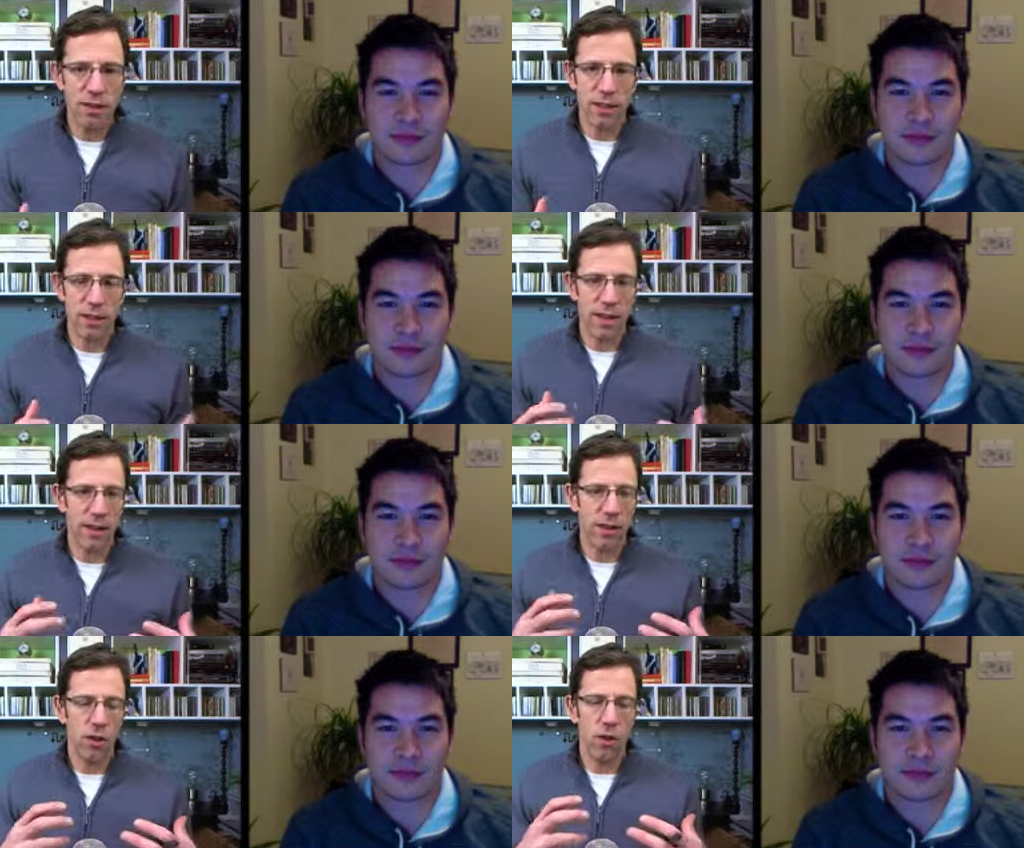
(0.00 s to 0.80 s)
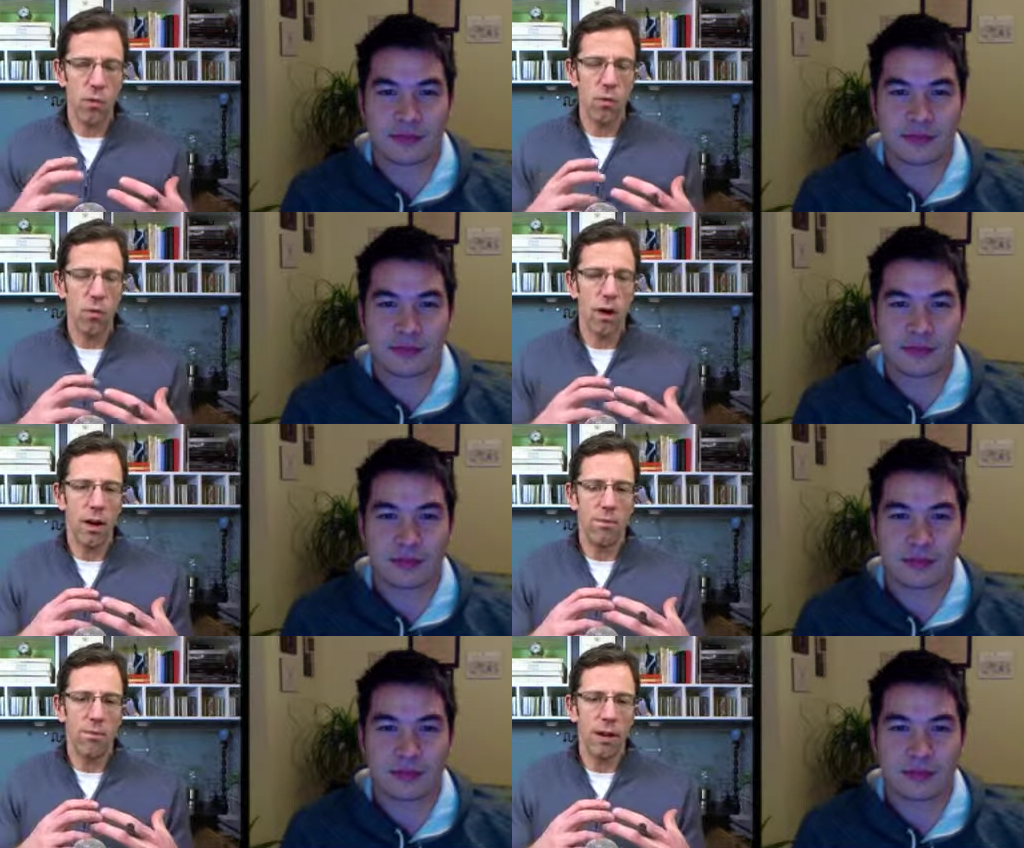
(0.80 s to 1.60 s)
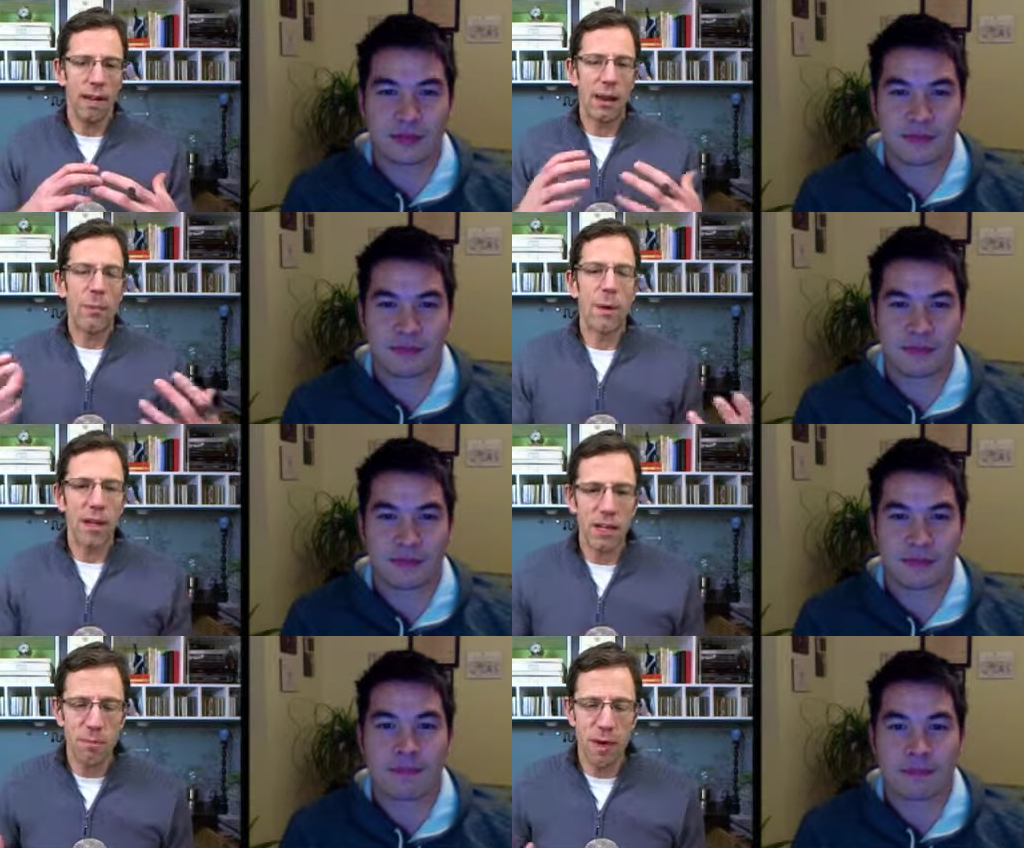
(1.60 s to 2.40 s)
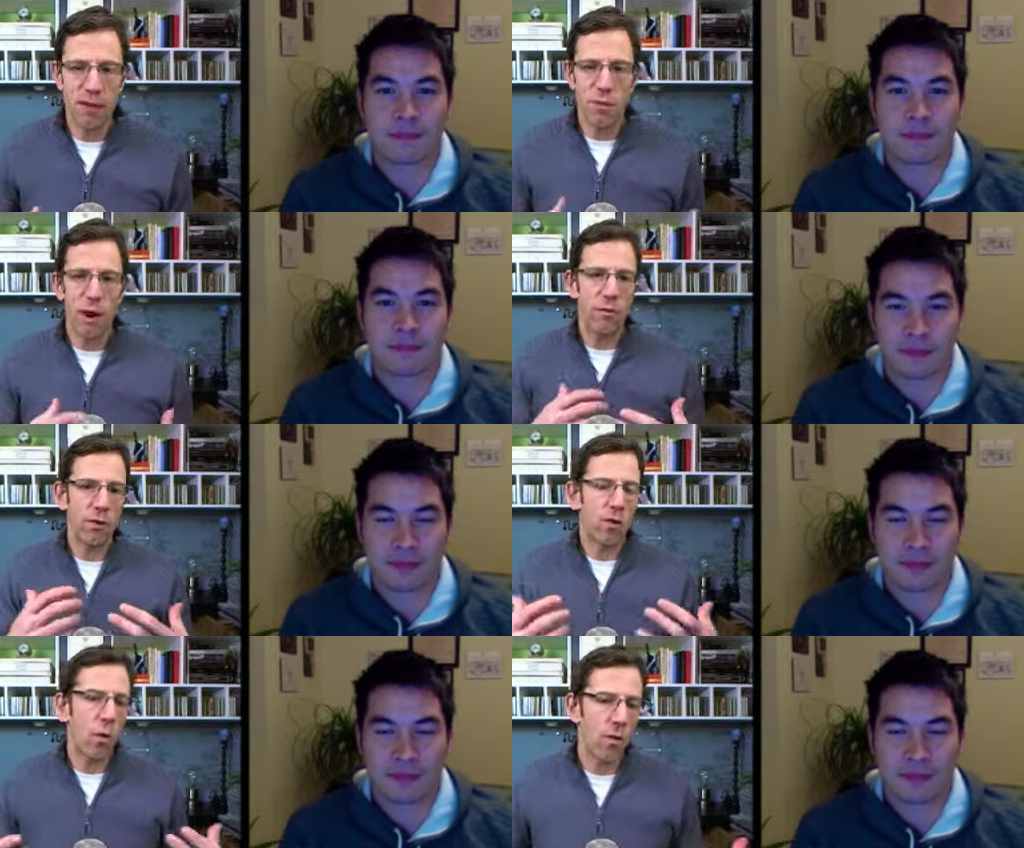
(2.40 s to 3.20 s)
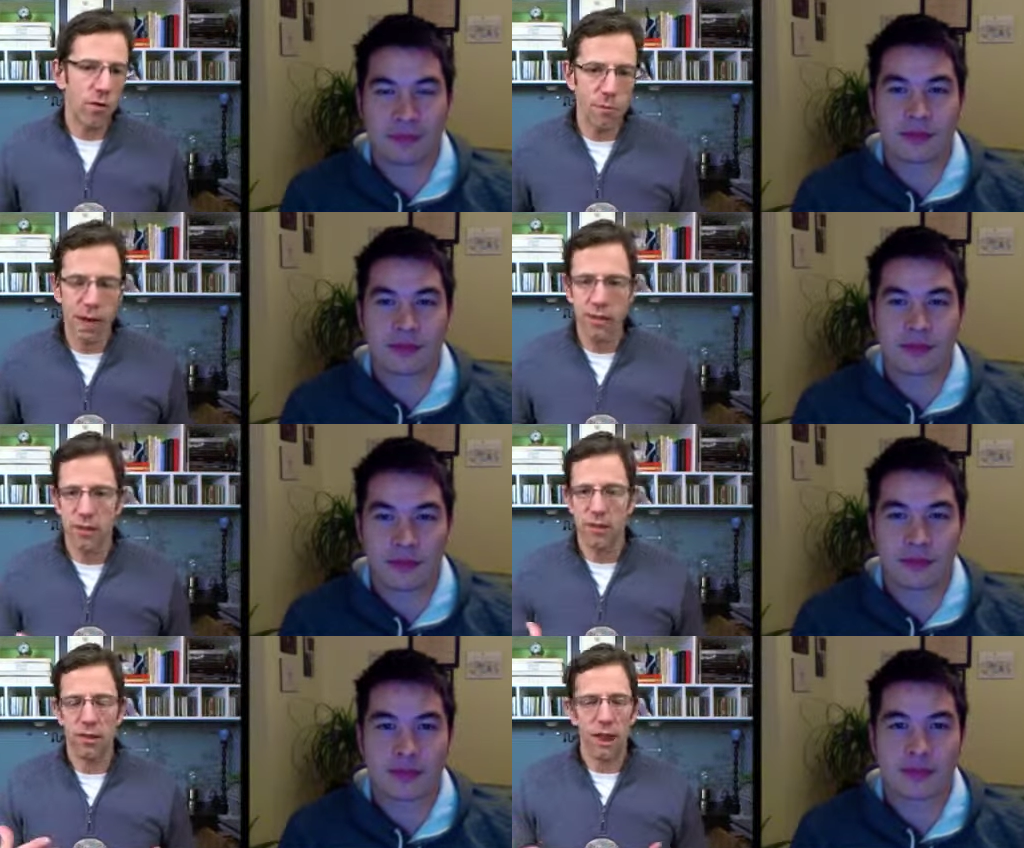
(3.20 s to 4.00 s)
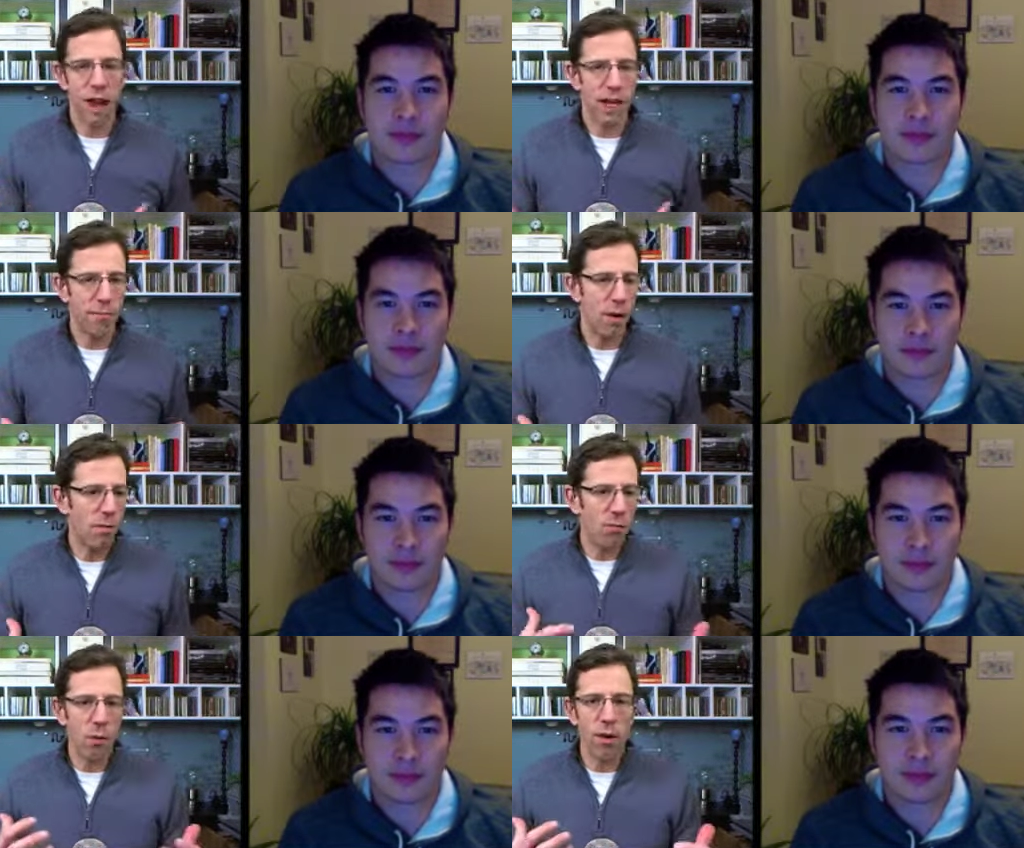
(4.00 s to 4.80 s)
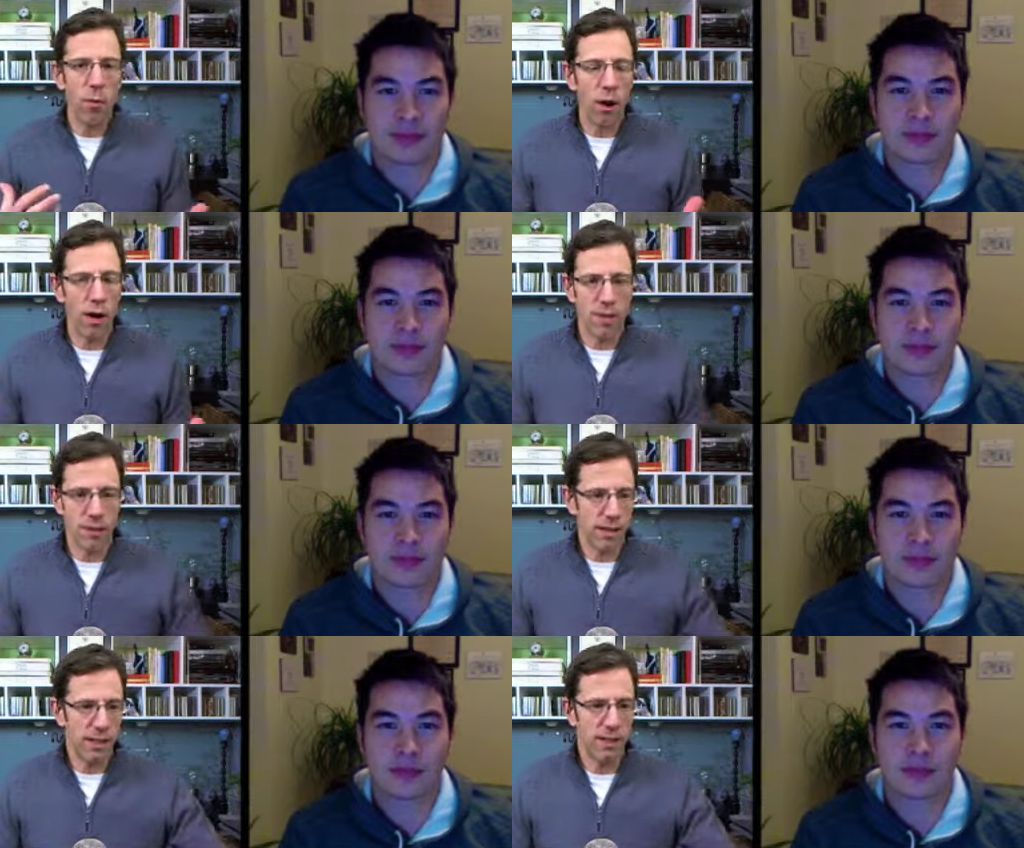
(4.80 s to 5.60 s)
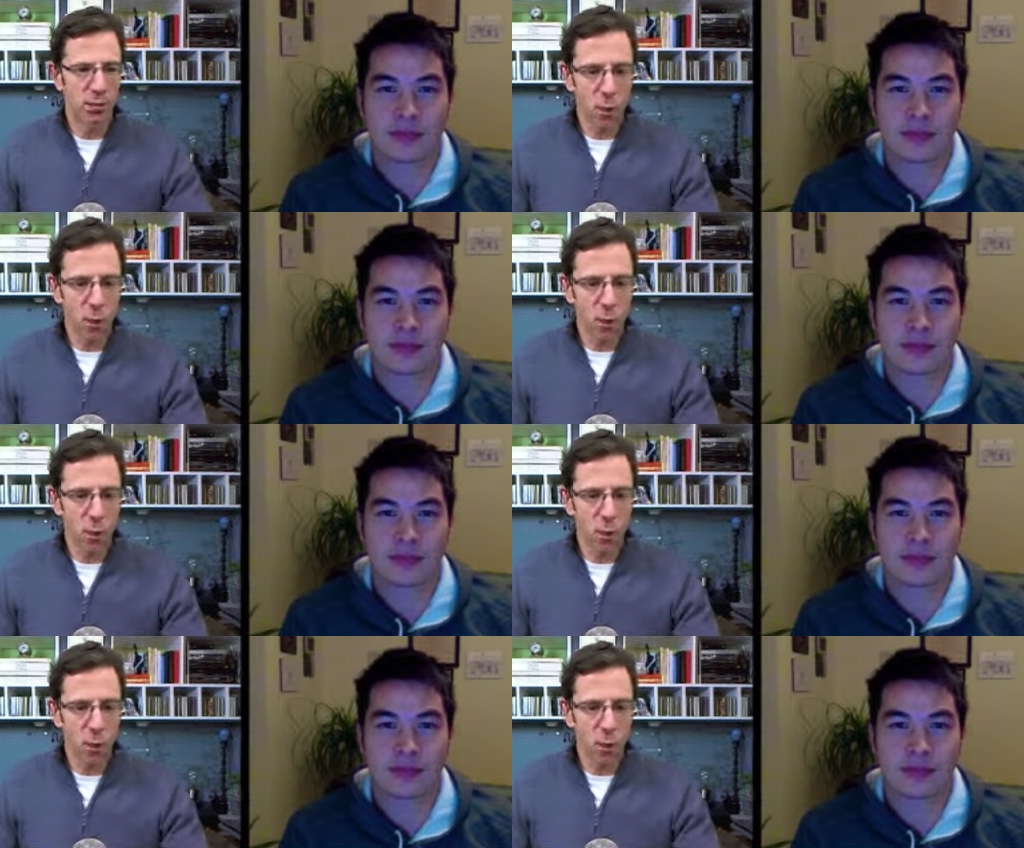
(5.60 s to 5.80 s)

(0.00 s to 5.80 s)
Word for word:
Speaker 1: Is it uh, you know uh, a capabilities piece, a rounded corners piece, a slide, a bump? What what are these things?